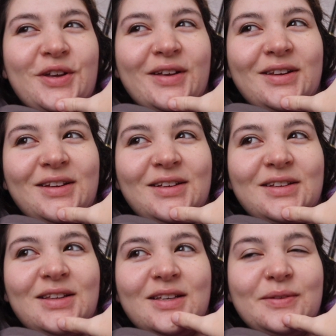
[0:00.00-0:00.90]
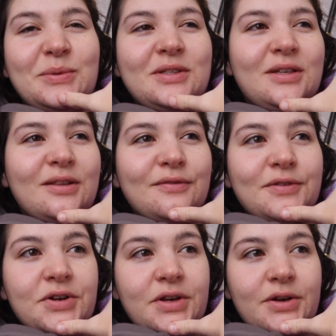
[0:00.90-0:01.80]
yet. And that's been saying that
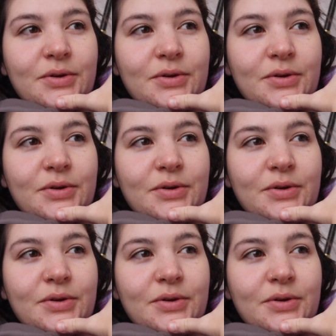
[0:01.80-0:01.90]
for a year.